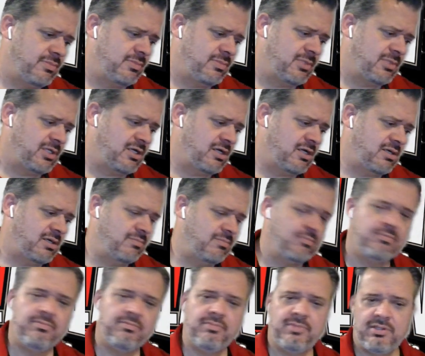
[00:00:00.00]

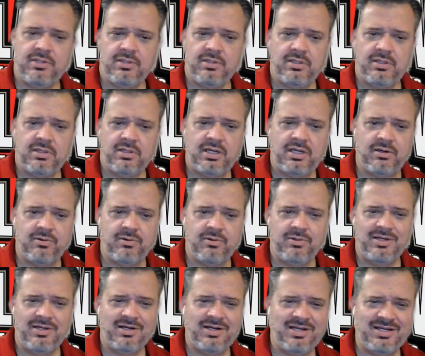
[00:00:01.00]

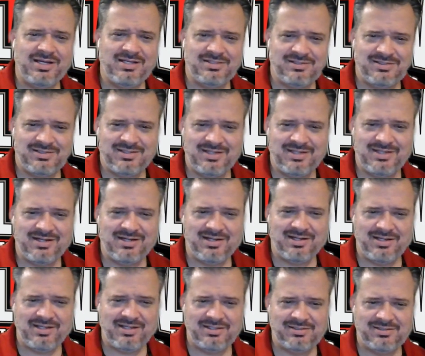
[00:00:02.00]
There he is. There he
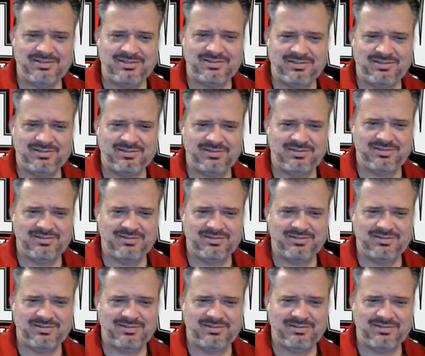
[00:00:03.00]
is.